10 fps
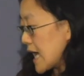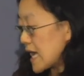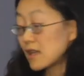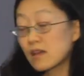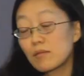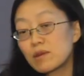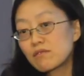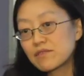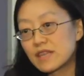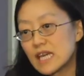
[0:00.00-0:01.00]
And the other
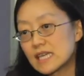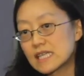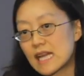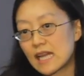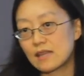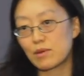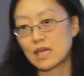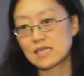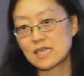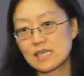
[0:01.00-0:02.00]
beautiful thing is that
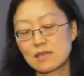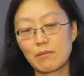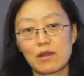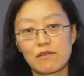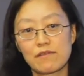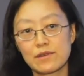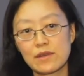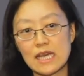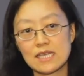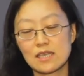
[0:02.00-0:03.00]
because this is
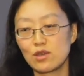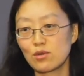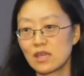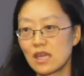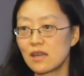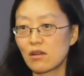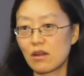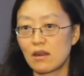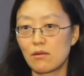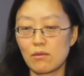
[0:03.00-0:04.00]
microfluidics, you can
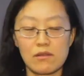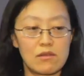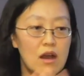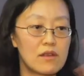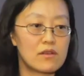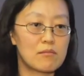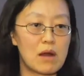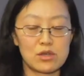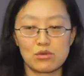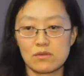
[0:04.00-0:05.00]
integrate it with other
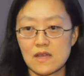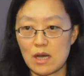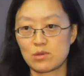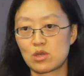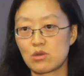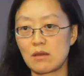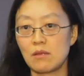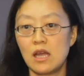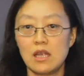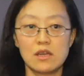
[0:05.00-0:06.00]
modules upstream
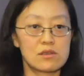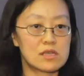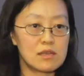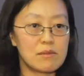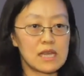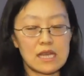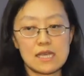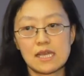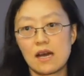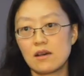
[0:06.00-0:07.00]
to stimulate the
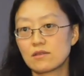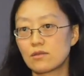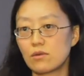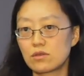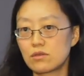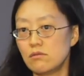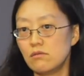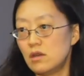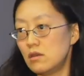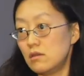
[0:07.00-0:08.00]
cells or to
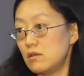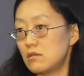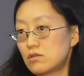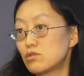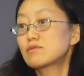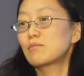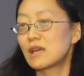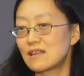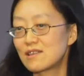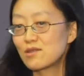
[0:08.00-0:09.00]
do
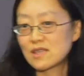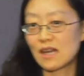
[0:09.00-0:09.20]
something to the